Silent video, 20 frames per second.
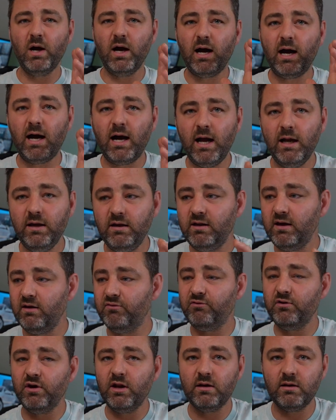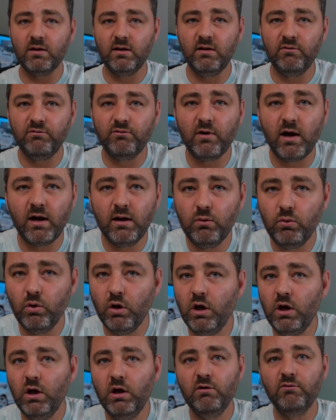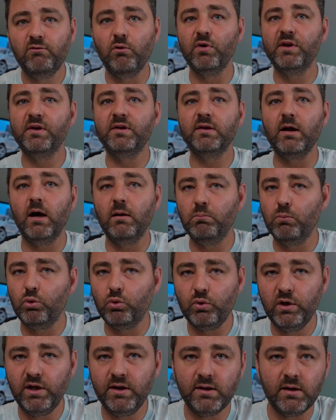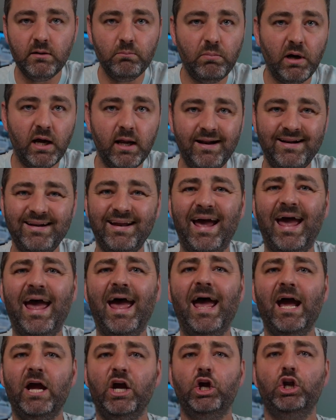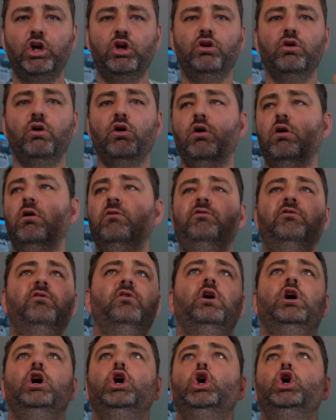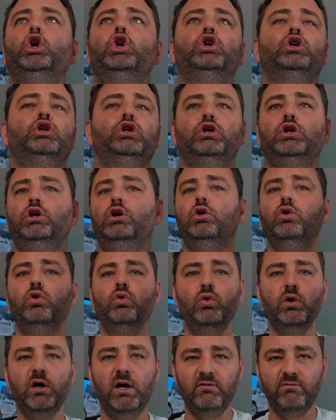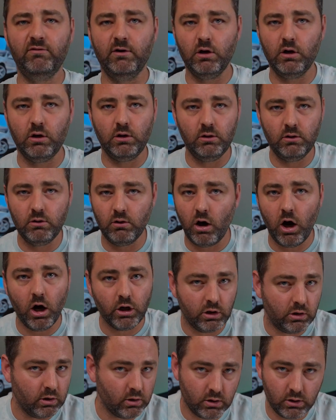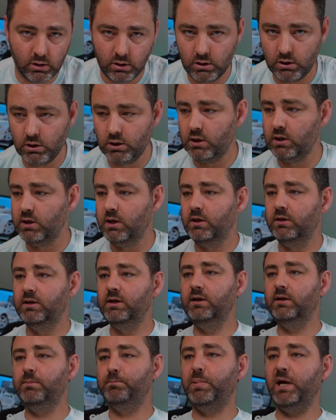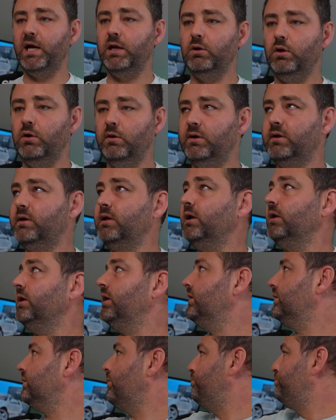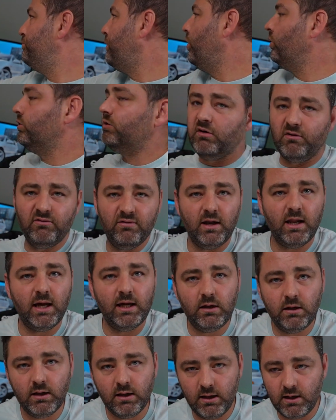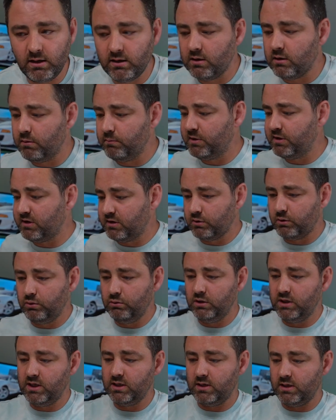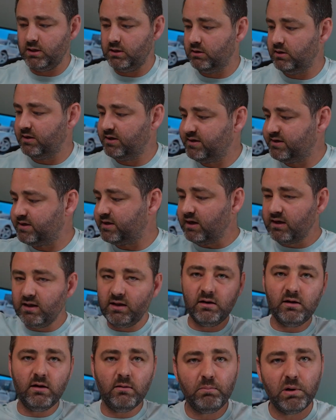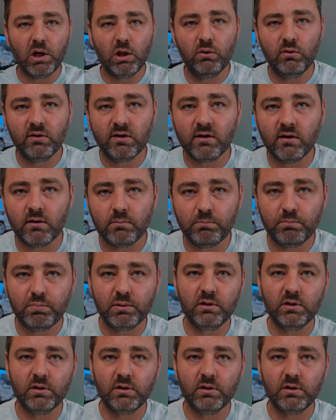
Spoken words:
I definitely, if I, for some reason, by an act of whoever, God, these pedals, and there's a bolt of lightning that comes through here and the cylinder blows up,